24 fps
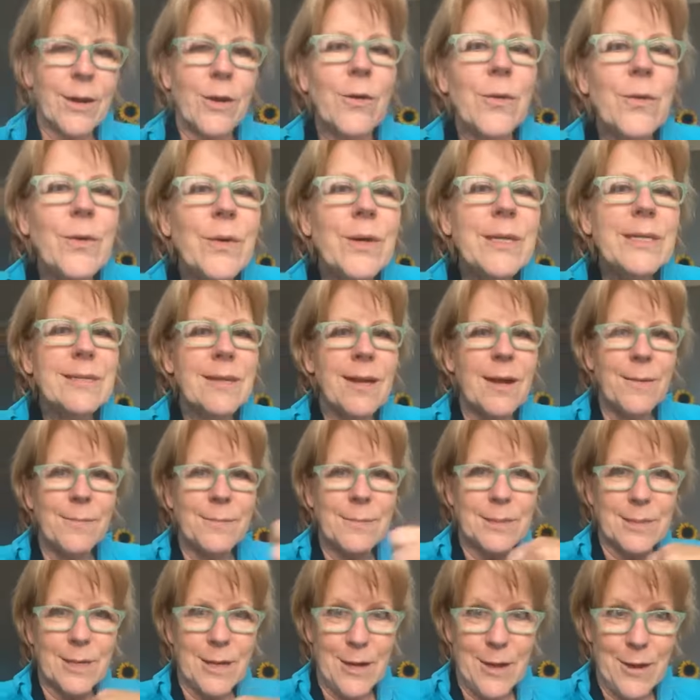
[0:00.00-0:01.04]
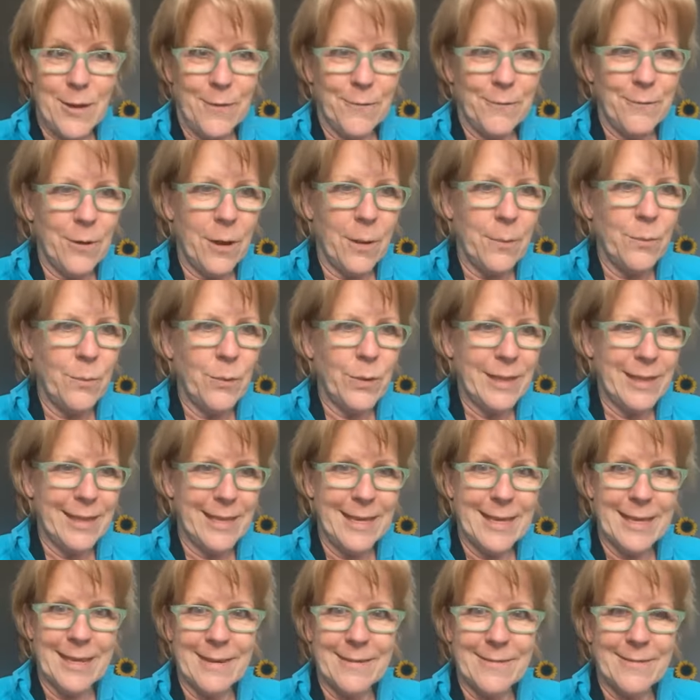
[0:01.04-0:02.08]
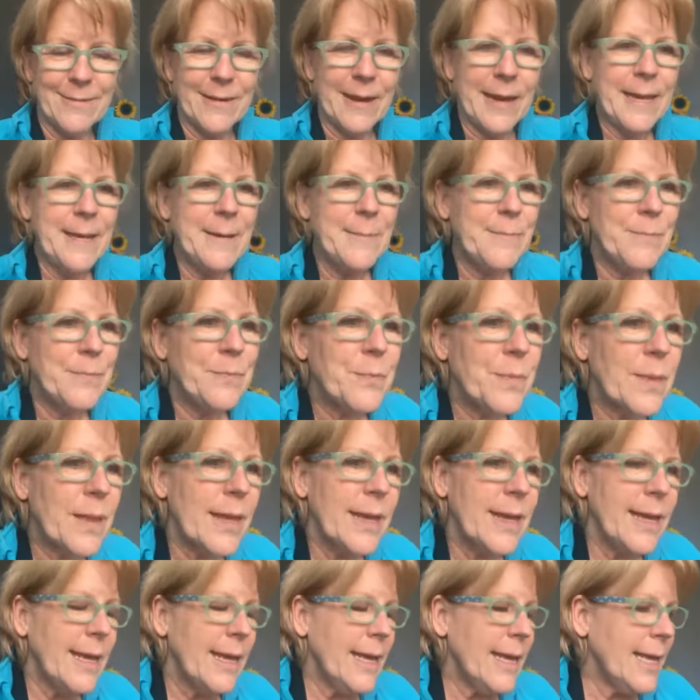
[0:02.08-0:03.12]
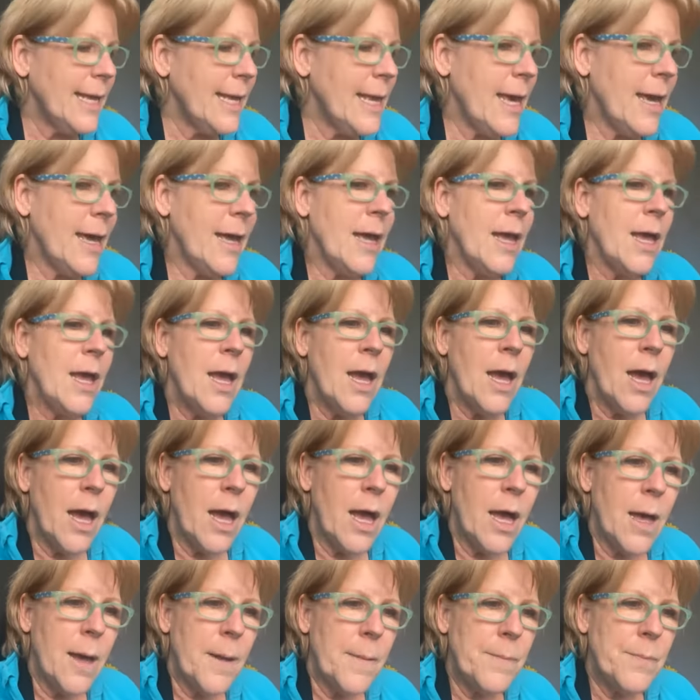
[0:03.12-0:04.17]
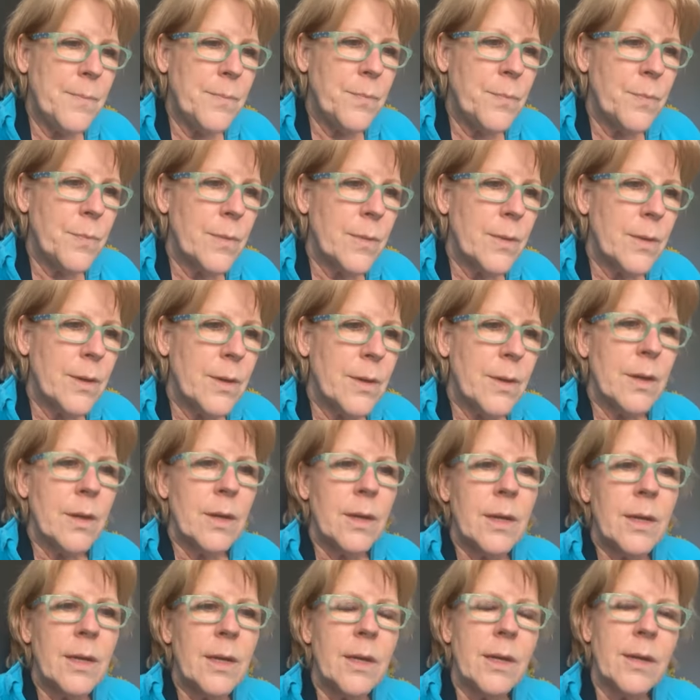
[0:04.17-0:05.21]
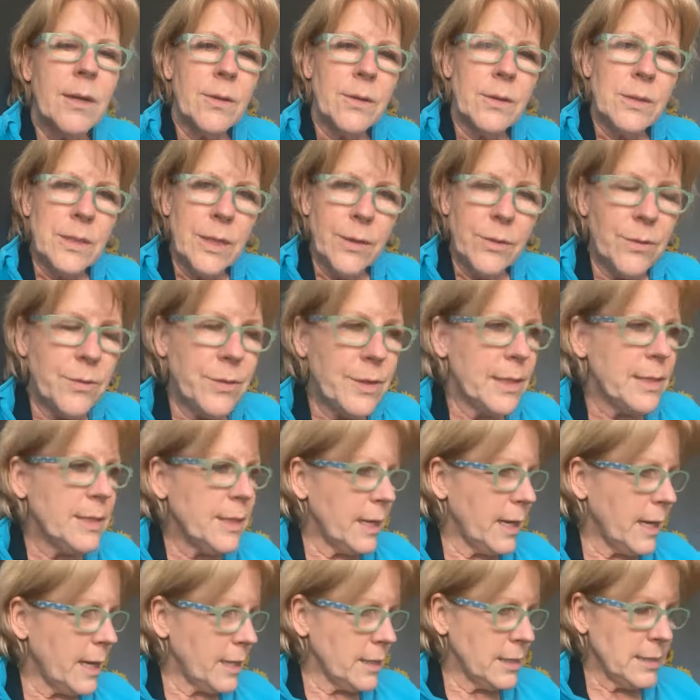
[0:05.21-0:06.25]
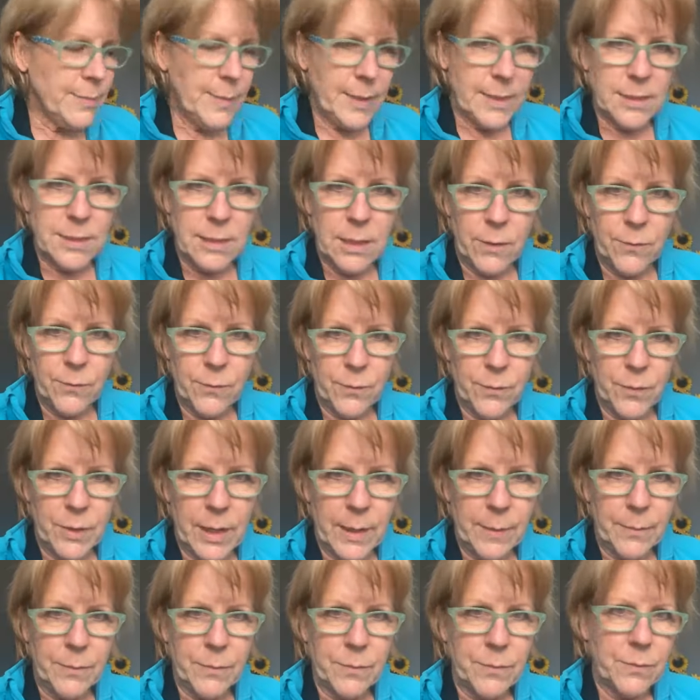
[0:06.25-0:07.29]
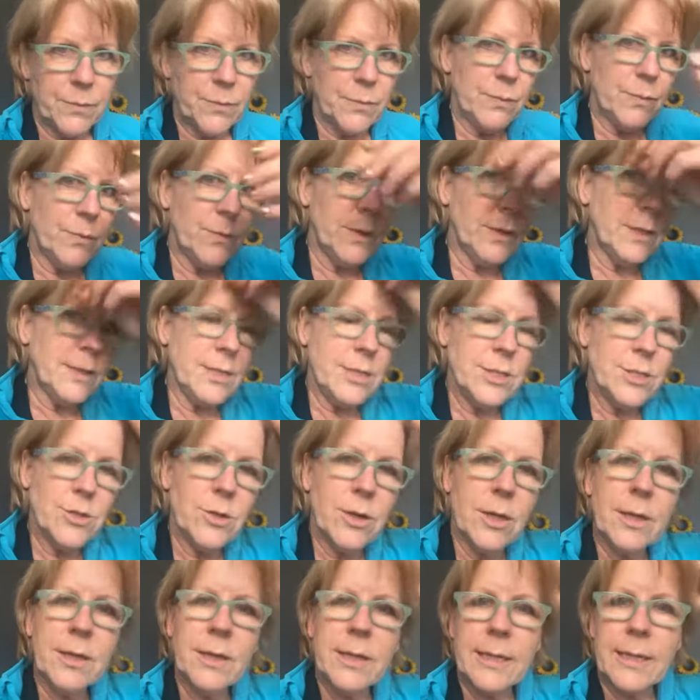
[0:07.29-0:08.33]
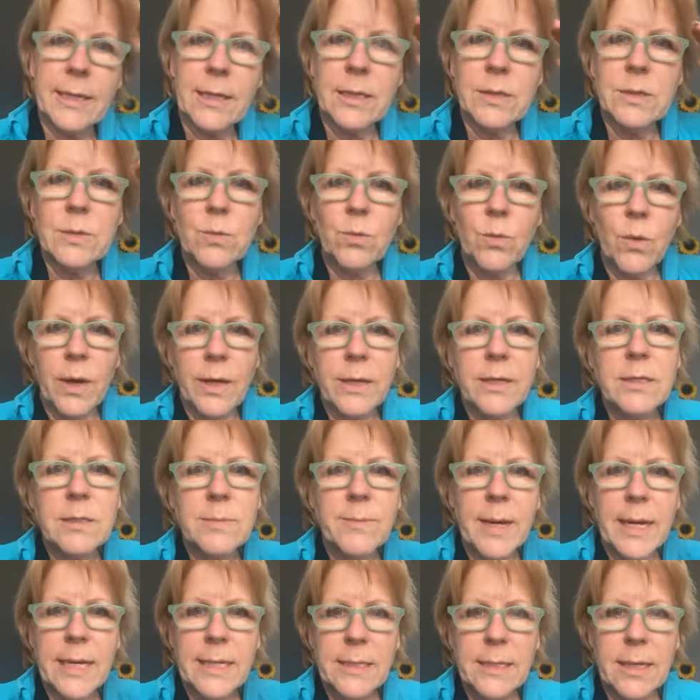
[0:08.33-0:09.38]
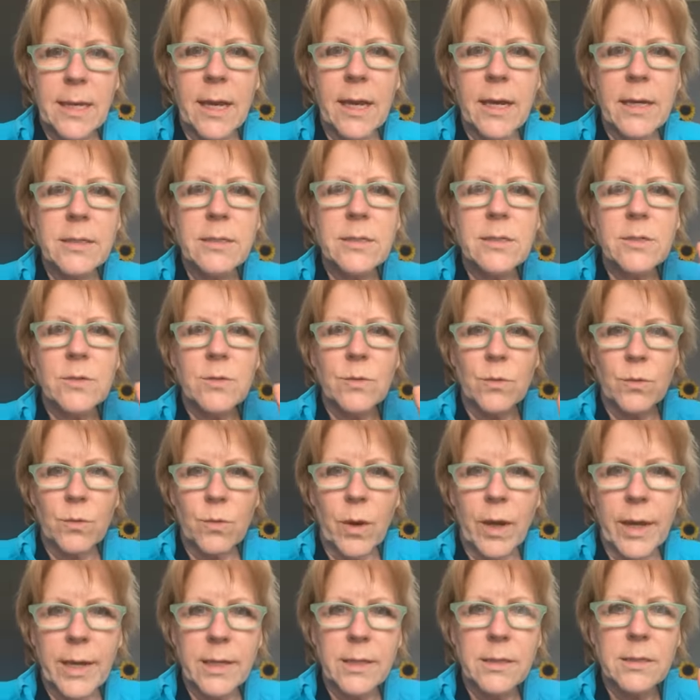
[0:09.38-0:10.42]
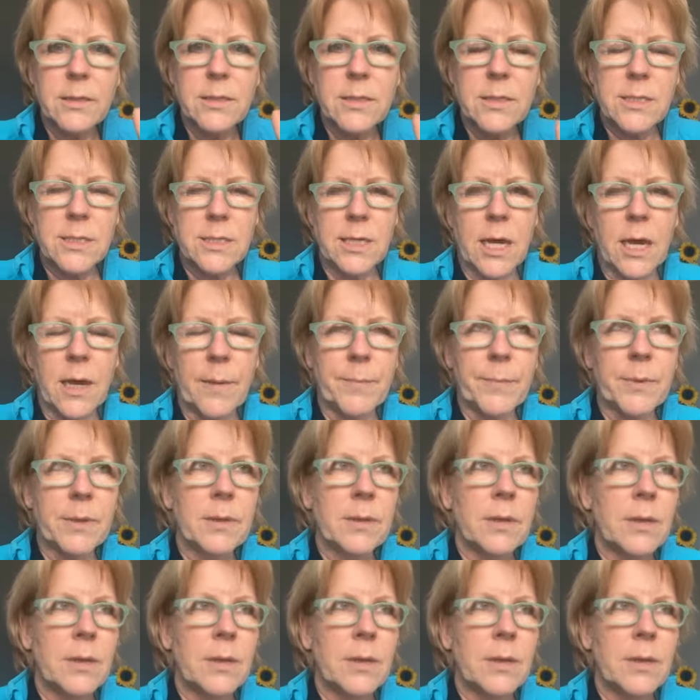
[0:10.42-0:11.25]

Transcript: It always comes from within, right? Yeah. Um, another thing that I ask myself when I'm really struggling is what is my next right step?